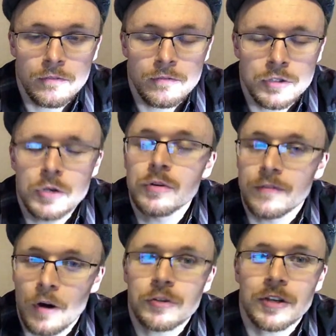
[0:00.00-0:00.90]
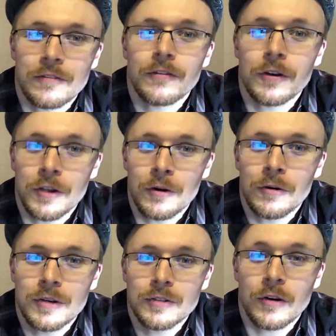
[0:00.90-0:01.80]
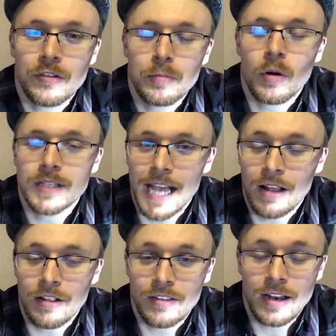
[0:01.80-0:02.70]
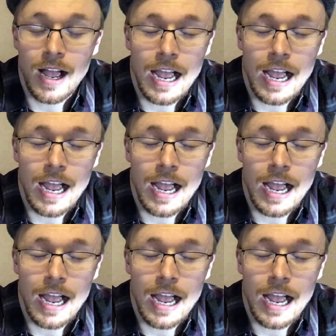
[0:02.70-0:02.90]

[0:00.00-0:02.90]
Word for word: new devotion for you to explore talents that